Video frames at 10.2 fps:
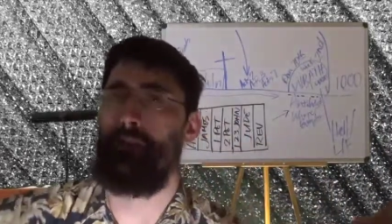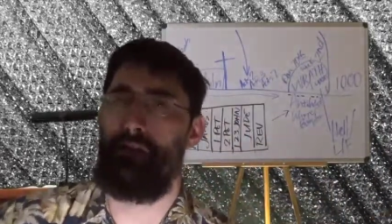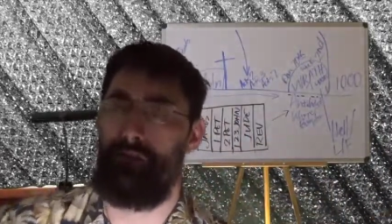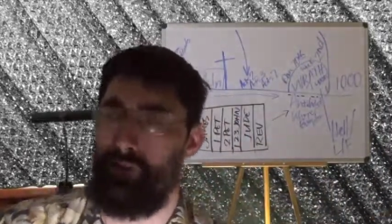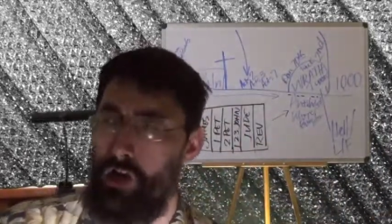
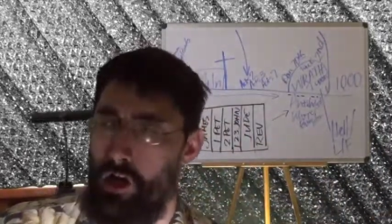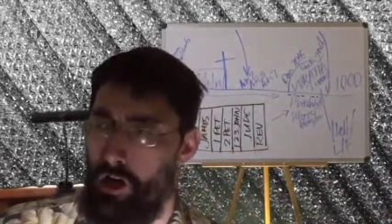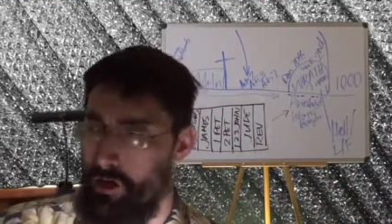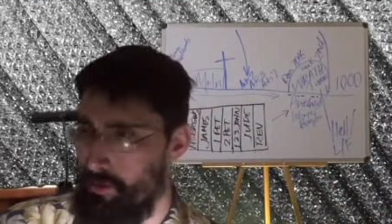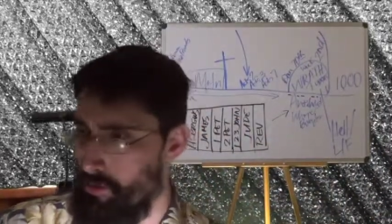believe in
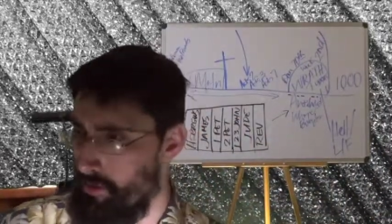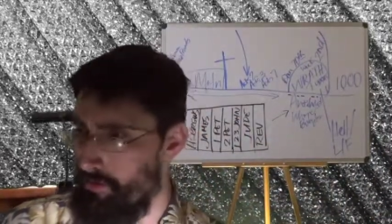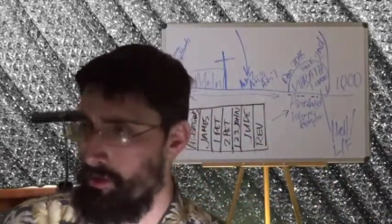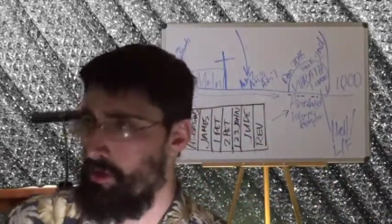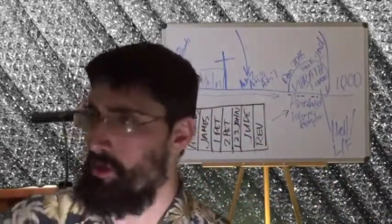God.
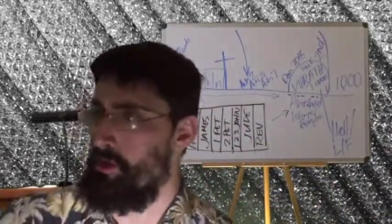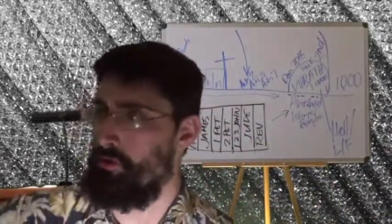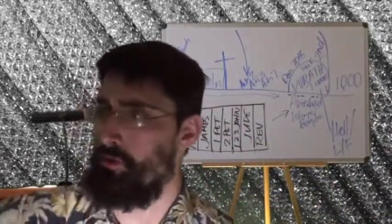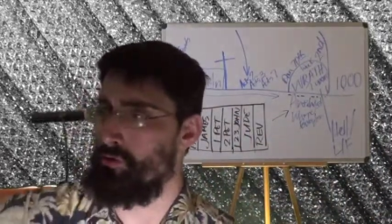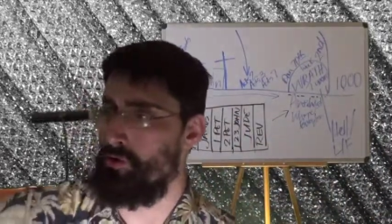
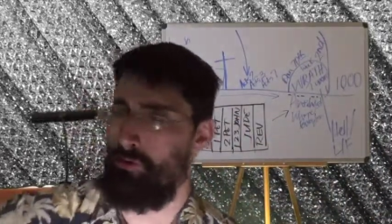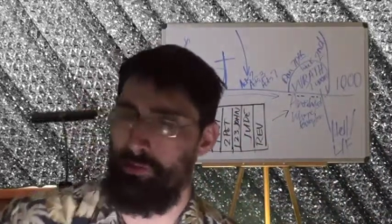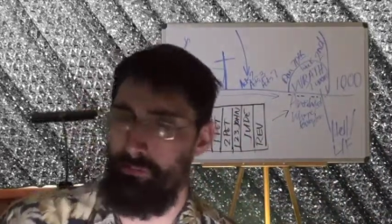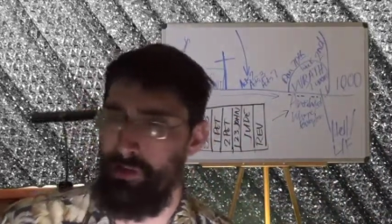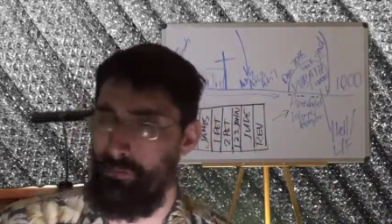Don't come
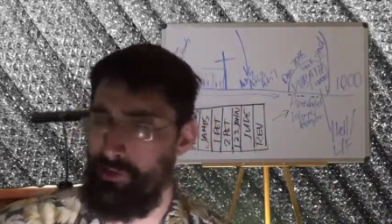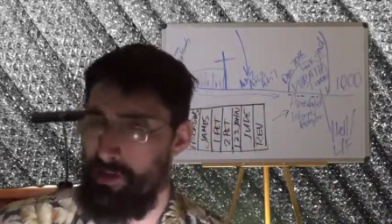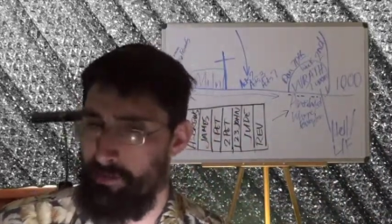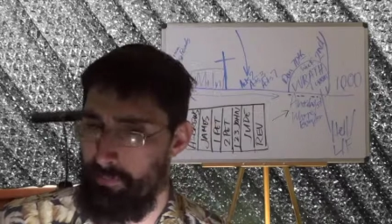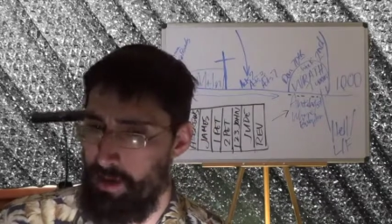to me with
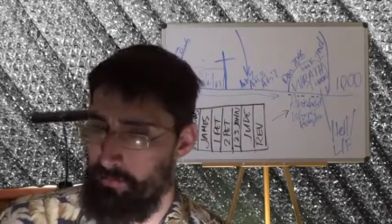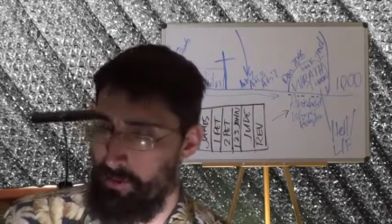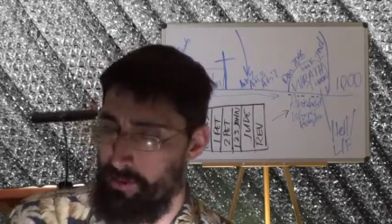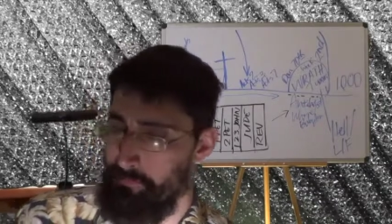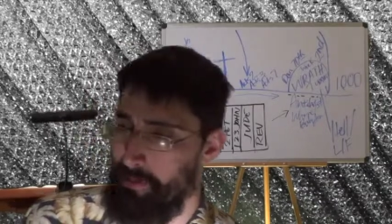that Bible
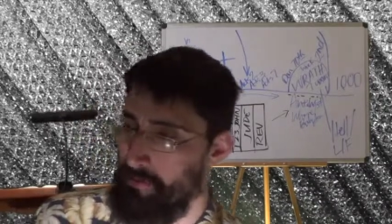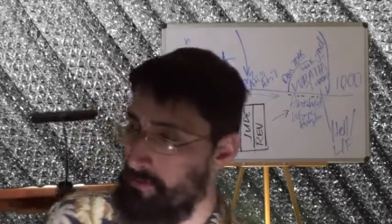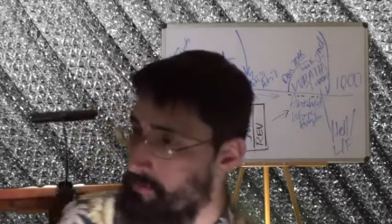thumping.